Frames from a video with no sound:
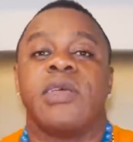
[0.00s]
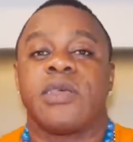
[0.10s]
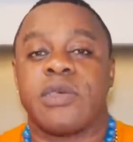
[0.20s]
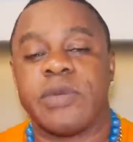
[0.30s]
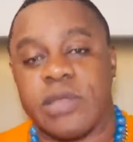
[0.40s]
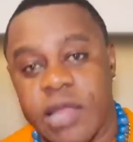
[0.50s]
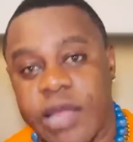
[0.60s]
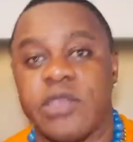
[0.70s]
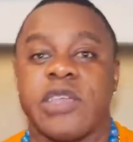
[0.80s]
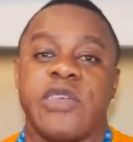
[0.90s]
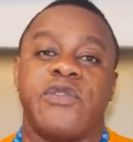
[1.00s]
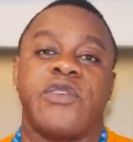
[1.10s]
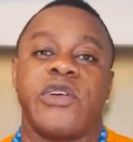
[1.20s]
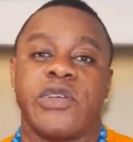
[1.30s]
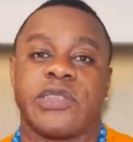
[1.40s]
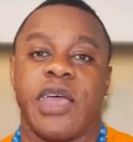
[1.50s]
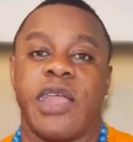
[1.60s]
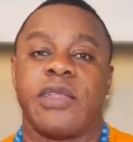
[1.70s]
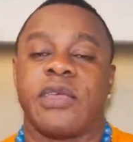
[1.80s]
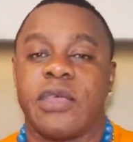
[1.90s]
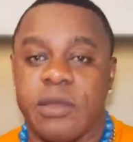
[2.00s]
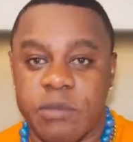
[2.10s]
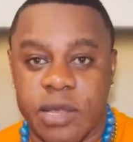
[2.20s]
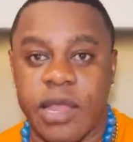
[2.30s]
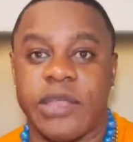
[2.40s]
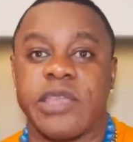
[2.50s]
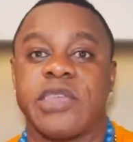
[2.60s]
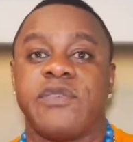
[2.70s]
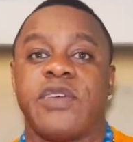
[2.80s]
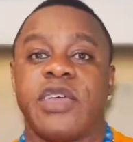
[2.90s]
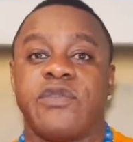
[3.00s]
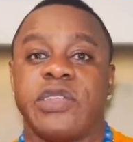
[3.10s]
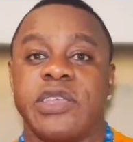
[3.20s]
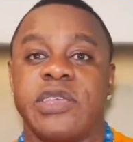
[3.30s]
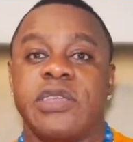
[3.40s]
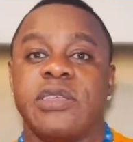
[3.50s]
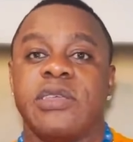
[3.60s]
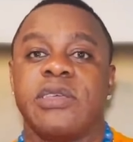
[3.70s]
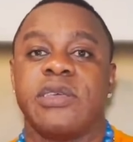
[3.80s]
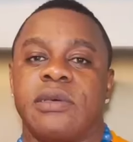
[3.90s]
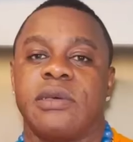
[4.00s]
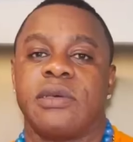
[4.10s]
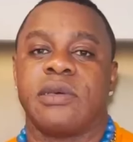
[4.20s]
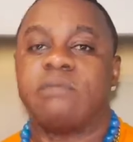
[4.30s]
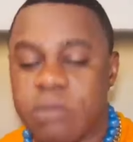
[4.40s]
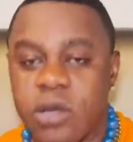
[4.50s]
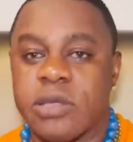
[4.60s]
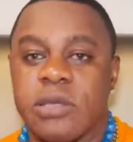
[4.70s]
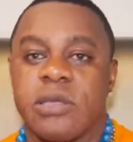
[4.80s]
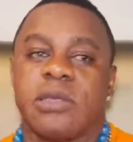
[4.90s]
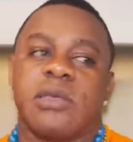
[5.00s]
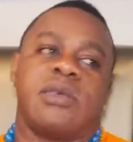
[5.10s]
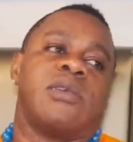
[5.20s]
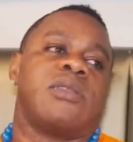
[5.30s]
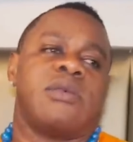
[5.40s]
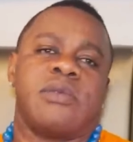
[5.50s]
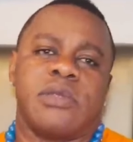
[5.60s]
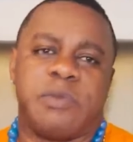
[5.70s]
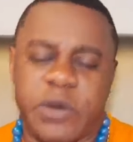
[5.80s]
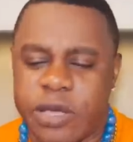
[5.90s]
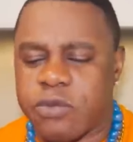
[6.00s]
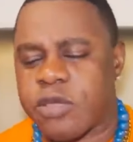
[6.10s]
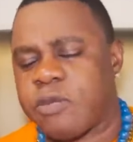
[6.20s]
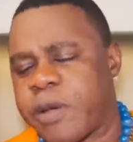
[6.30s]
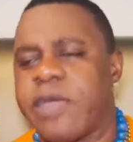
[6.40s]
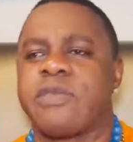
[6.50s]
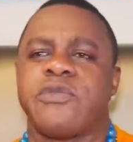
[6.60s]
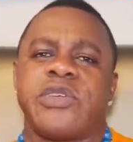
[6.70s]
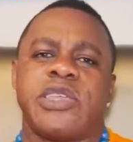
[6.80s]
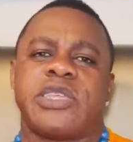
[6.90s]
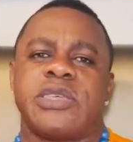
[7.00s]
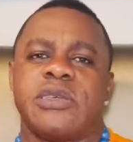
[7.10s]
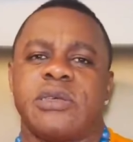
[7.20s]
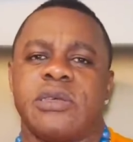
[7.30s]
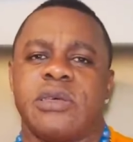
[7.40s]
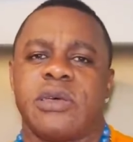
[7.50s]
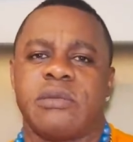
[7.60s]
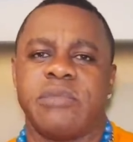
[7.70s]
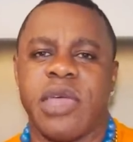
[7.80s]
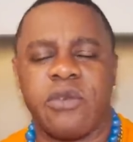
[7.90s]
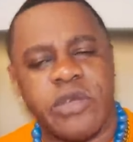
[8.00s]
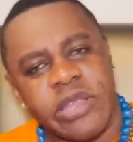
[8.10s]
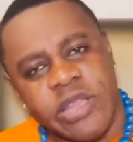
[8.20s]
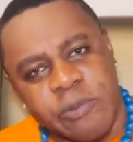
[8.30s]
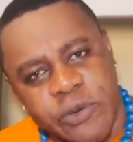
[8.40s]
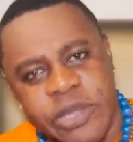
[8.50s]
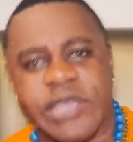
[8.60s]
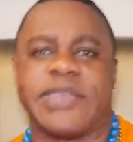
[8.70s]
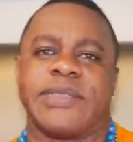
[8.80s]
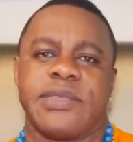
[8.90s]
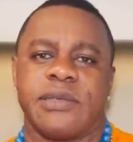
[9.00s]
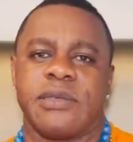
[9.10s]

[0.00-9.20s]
So I'm glad you give her time. I'm glad you give every day. But the place where Spice reach, me already did predict it.